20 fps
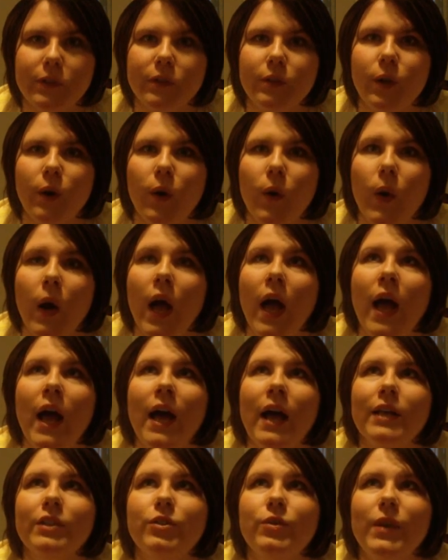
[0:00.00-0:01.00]
So
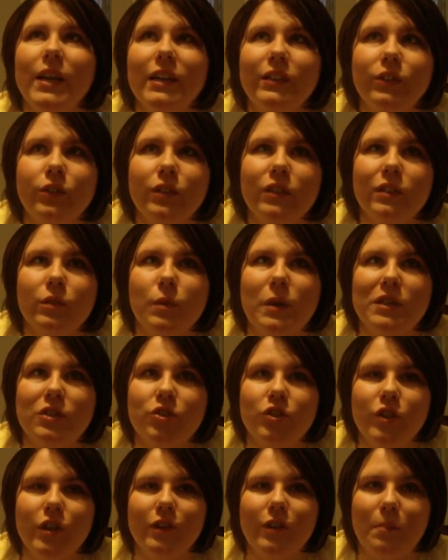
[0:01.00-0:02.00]
to answer this
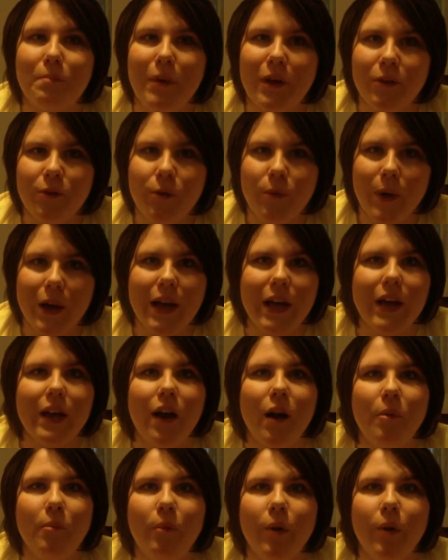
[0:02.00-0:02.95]
question in a better way,